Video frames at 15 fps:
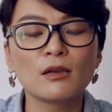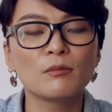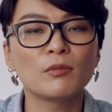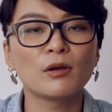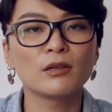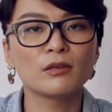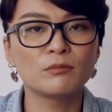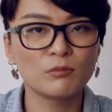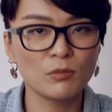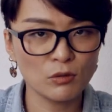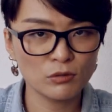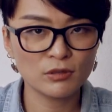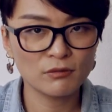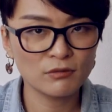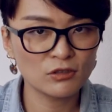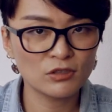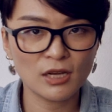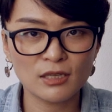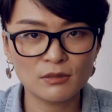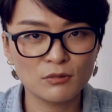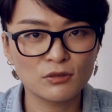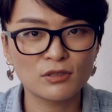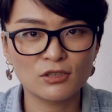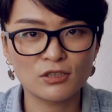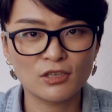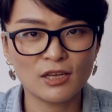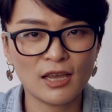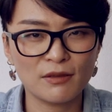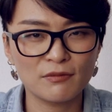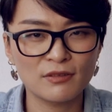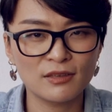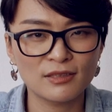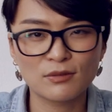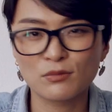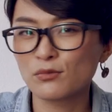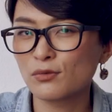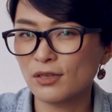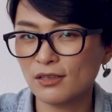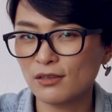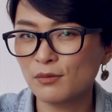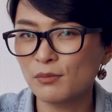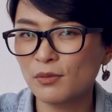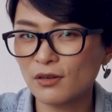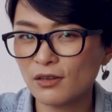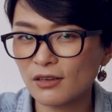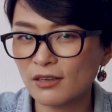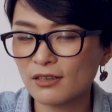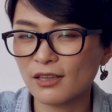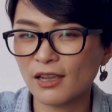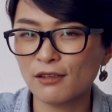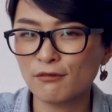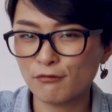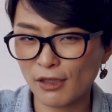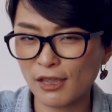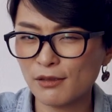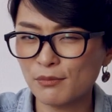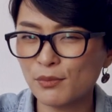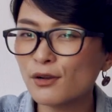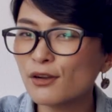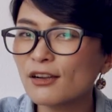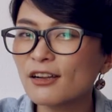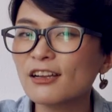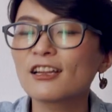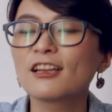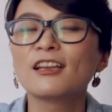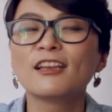but most of the jazz musicians have this real book, like fake book.